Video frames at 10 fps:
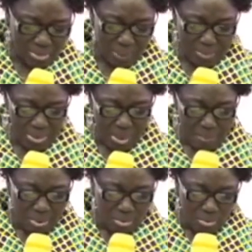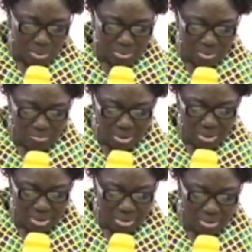something about what
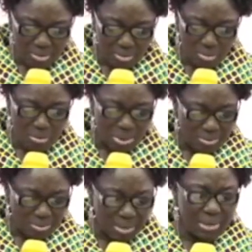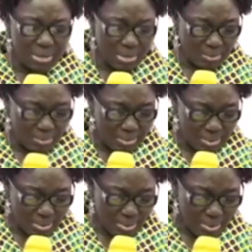Reverend Jumba said.
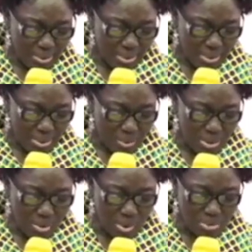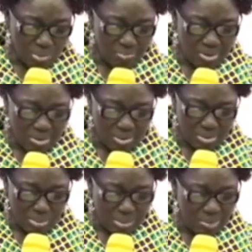When God's providence
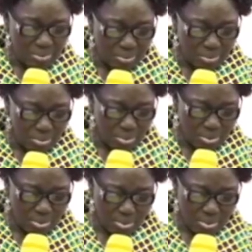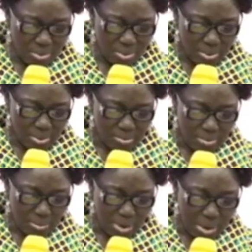has placed you
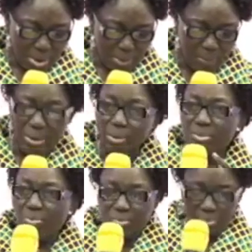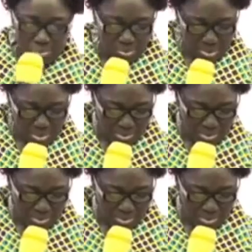somewhere, make yourself useful.